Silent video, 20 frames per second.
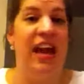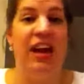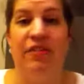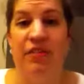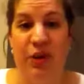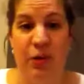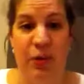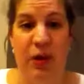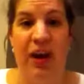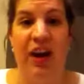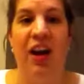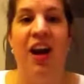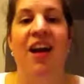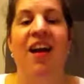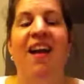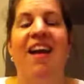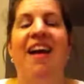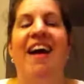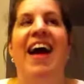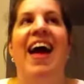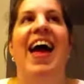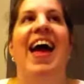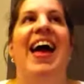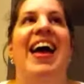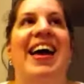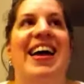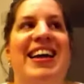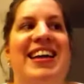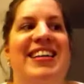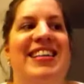everywhere,
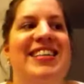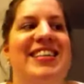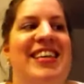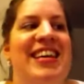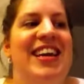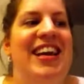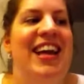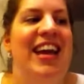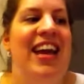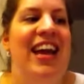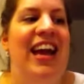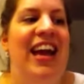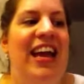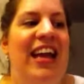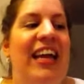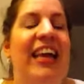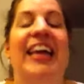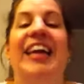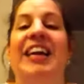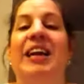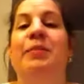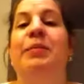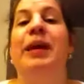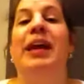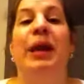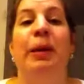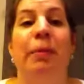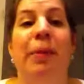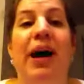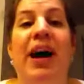and he ended up
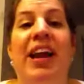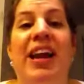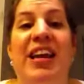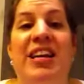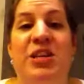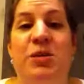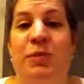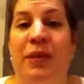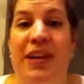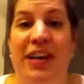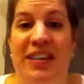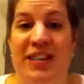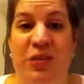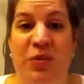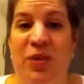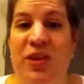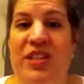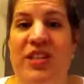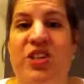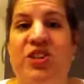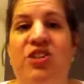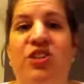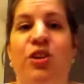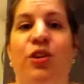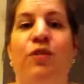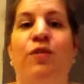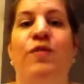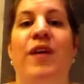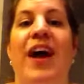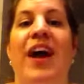getting punished because it wasn't a
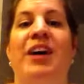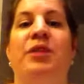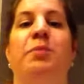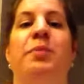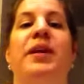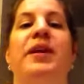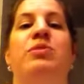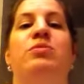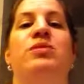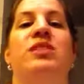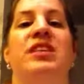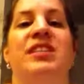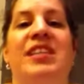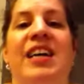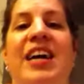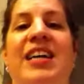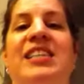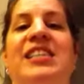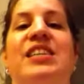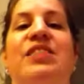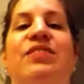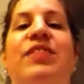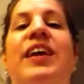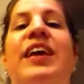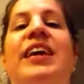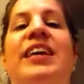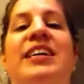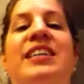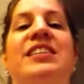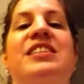true fact, but it was a test of
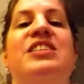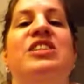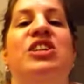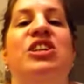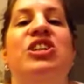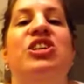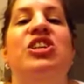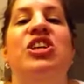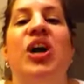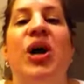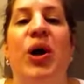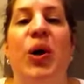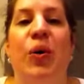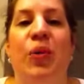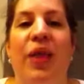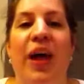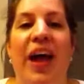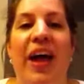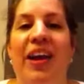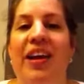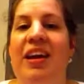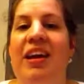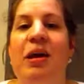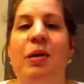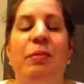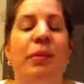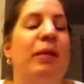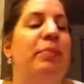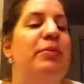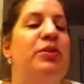his to show that
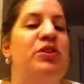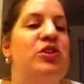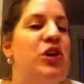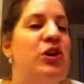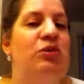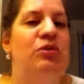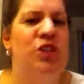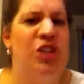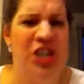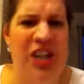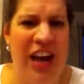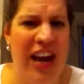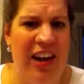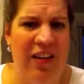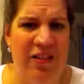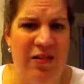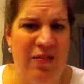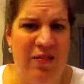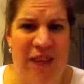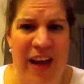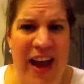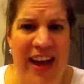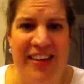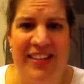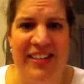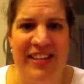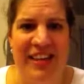people don't check facts